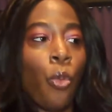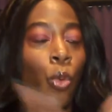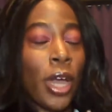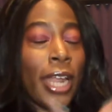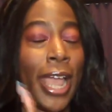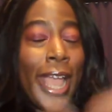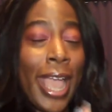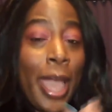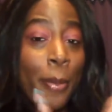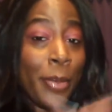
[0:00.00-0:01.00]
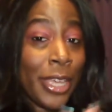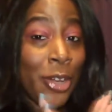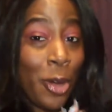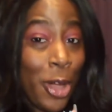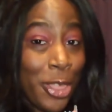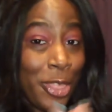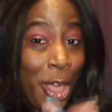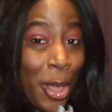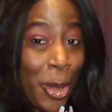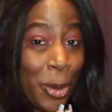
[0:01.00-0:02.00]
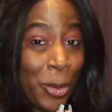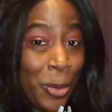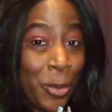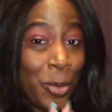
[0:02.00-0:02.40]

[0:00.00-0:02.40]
What I am big on, though,